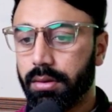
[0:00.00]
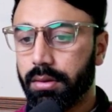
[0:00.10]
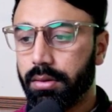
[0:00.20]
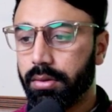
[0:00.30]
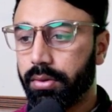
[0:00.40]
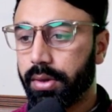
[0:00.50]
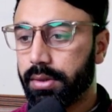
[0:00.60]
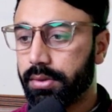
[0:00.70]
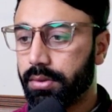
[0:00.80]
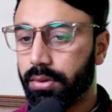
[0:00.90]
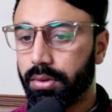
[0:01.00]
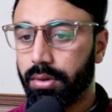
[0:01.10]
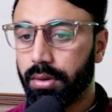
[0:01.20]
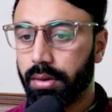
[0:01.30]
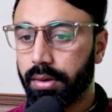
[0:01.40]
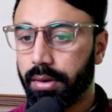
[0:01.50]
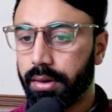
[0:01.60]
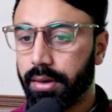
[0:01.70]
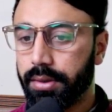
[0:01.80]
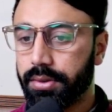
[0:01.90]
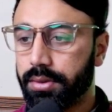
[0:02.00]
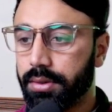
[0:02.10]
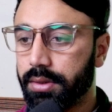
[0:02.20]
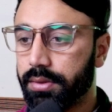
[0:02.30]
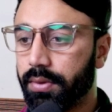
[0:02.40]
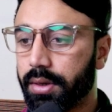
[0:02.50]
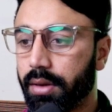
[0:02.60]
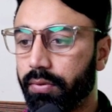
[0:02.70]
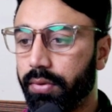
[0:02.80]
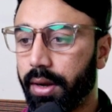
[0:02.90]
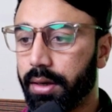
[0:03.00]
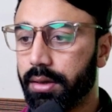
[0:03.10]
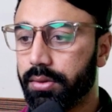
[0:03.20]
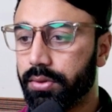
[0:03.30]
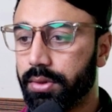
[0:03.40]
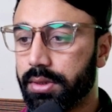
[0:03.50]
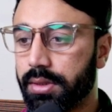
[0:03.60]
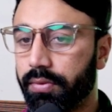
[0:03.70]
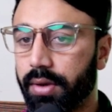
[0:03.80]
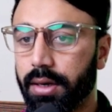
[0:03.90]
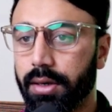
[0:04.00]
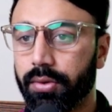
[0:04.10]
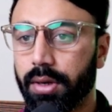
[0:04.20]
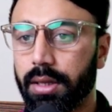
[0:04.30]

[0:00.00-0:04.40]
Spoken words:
Okay, so it's working fine. So this is a final URL.